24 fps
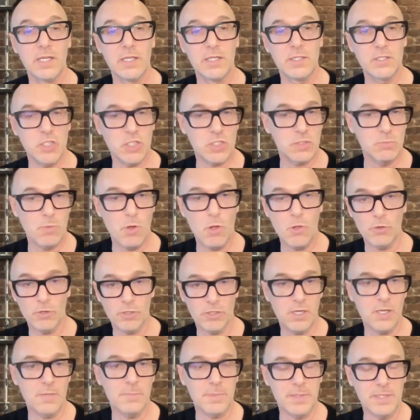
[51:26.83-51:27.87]
smaller
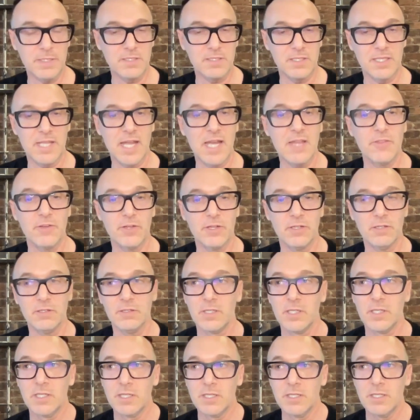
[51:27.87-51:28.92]
companies together
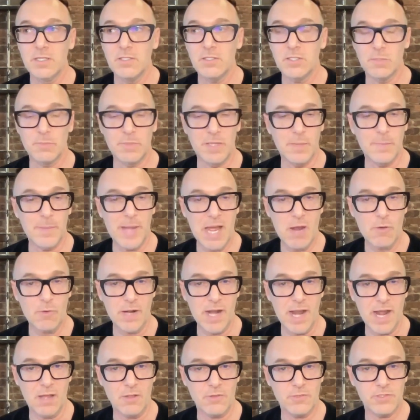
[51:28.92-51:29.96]
mm. to be a
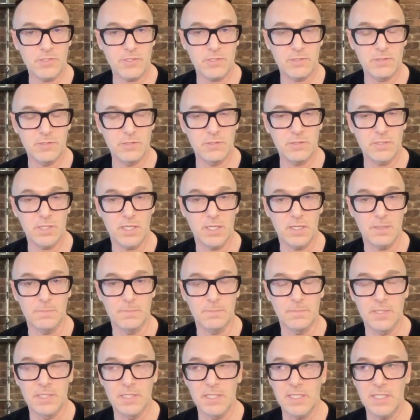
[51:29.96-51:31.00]
powerhouse. Um, yeah,
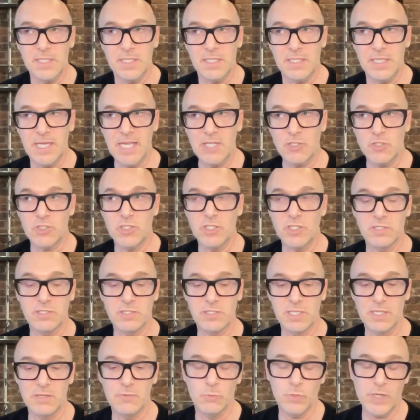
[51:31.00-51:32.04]
it's
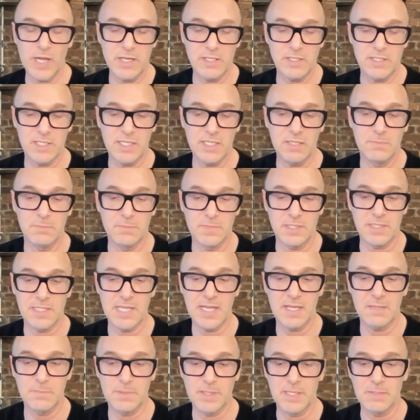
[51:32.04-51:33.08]
just what I see the
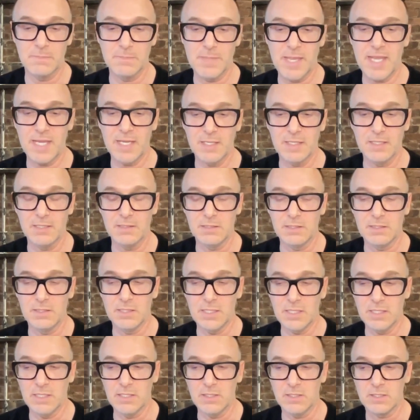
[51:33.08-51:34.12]
mistake being made, and
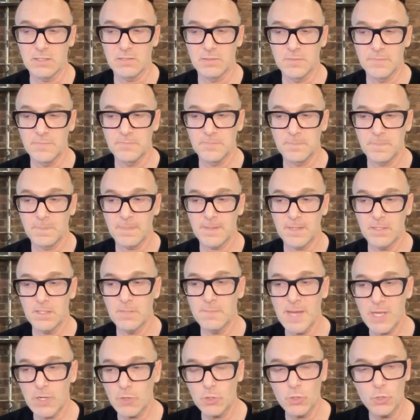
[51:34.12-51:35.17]
and it's no
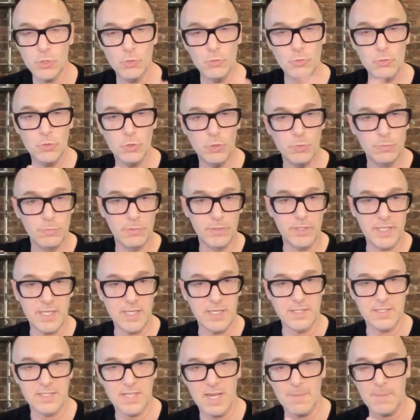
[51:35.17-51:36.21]
matter who you bring in,
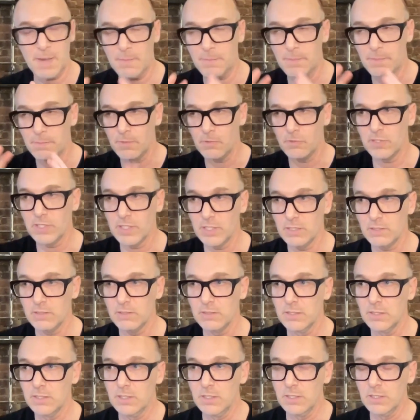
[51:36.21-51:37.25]
it's not about promoting,
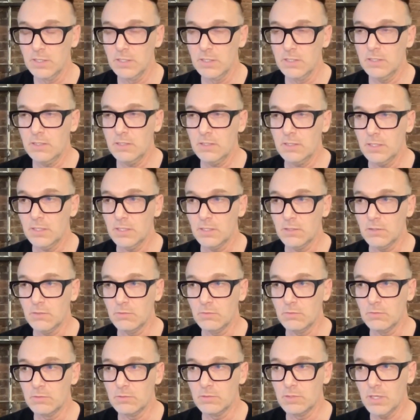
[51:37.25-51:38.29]
you
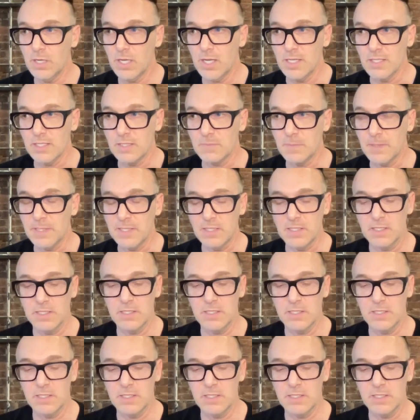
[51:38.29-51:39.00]
know, us, but